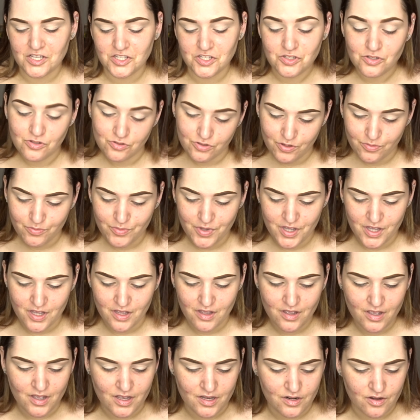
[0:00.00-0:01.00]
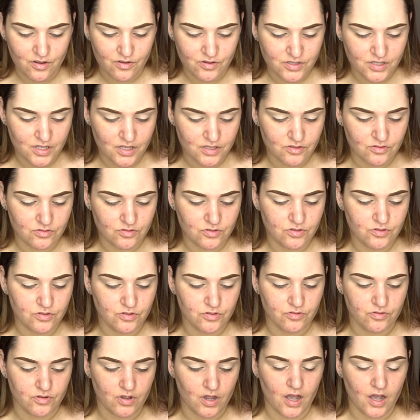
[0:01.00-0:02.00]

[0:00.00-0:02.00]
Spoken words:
It's new to me, and no, it's not new to you